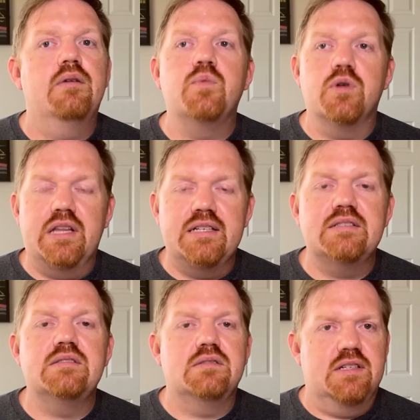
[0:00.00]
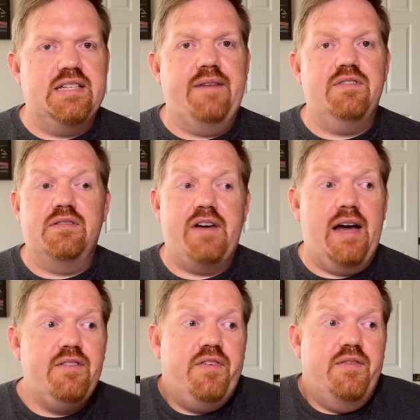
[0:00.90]
Well, let's average
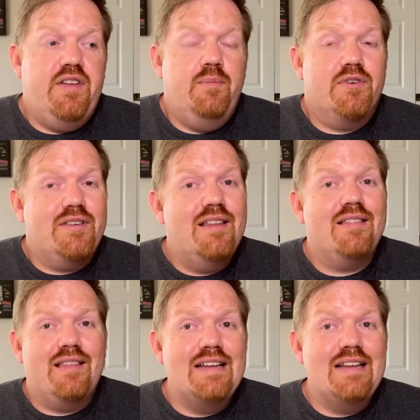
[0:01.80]
5 to 15%.